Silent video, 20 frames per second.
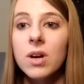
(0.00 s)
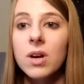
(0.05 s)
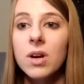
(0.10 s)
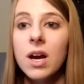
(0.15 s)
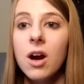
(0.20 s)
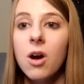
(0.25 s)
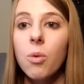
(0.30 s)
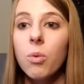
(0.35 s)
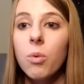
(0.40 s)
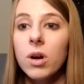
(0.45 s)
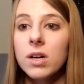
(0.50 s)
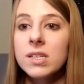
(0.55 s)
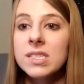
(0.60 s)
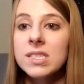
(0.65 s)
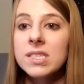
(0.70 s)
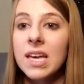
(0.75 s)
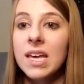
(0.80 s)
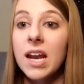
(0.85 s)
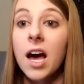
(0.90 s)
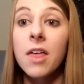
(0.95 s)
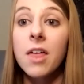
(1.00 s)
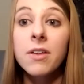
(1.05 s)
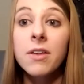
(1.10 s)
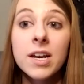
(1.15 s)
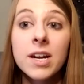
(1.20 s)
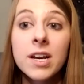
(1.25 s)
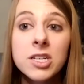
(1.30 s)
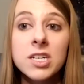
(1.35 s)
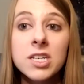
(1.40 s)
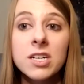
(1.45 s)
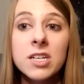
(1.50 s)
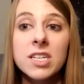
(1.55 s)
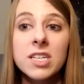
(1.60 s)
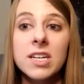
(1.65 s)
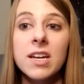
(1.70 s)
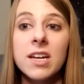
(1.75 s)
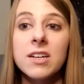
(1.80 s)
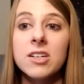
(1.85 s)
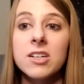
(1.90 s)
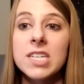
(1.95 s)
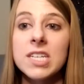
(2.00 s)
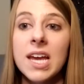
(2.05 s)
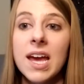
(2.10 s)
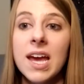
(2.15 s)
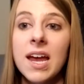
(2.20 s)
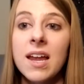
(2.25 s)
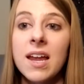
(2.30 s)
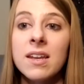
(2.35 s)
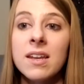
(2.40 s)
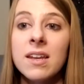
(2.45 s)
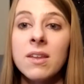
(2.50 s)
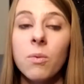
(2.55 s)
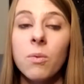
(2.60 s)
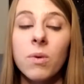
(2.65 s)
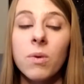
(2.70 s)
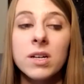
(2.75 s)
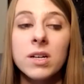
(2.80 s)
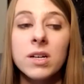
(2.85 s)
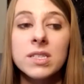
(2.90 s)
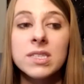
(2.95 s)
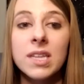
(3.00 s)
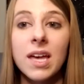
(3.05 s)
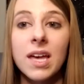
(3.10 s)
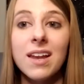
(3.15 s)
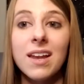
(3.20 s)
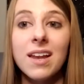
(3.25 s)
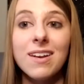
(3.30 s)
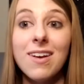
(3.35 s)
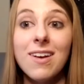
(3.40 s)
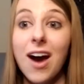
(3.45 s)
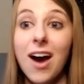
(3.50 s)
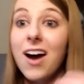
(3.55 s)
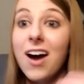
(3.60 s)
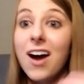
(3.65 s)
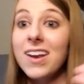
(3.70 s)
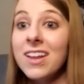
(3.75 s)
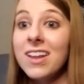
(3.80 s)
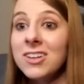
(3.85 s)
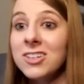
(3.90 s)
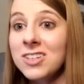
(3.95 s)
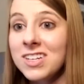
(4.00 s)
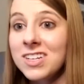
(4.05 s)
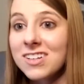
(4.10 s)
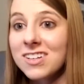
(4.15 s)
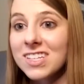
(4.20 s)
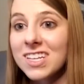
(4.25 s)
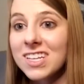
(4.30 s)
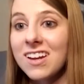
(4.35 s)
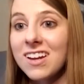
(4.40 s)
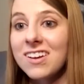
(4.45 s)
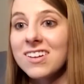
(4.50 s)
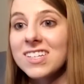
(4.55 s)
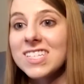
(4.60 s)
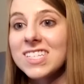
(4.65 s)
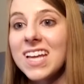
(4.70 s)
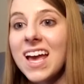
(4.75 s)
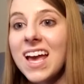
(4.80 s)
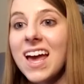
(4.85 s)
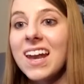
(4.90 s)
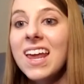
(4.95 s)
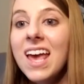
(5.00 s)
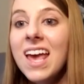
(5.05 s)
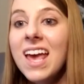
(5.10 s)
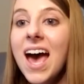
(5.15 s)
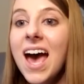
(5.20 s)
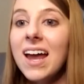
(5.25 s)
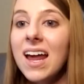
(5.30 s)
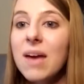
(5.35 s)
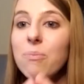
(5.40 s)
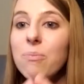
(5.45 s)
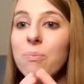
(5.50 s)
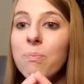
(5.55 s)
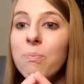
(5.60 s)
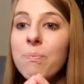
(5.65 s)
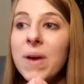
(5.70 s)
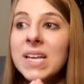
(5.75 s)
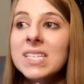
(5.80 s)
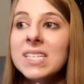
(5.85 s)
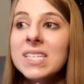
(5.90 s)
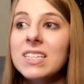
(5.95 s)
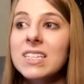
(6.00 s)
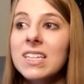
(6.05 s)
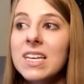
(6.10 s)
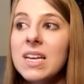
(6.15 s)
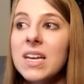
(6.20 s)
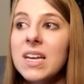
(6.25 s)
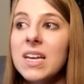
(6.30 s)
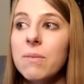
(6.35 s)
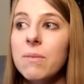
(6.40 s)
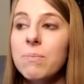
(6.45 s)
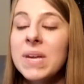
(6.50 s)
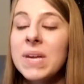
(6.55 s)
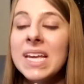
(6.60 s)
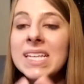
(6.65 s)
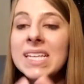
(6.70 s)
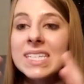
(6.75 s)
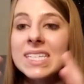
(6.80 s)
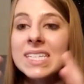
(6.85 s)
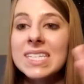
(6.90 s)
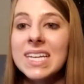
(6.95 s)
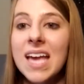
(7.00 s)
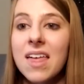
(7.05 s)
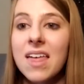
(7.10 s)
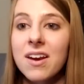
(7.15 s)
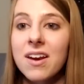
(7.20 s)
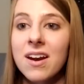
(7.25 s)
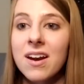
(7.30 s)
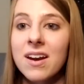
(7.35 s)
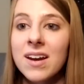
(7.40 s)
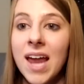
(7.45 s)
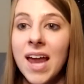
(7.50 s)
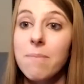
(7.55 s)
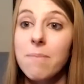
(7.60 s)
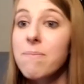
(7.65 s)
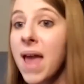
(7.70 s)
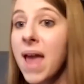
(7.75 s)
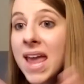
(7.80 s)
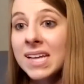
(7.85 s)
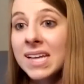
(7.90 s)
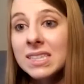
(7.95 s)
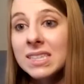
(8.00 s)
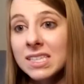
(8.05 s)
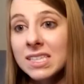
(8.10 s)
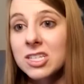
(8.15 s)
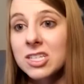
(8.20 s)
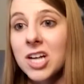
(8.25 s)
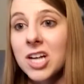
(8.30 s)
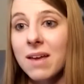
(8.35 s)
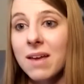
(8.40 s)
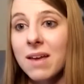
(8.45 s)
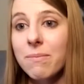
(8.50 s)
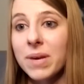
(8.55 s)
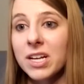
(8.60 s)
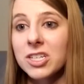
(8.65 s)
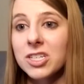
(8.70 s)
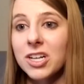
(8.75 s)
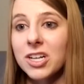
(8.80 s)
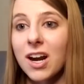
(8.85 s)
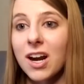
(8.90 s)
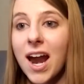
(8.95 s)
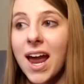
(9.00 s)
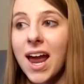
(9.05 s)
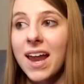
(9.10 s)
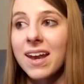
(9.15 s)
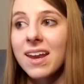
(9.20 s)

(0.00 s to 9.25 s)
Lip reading: words that other engineers can understand, the words that non-engineers can understand. And I basically piece it together and paint this giant picture. And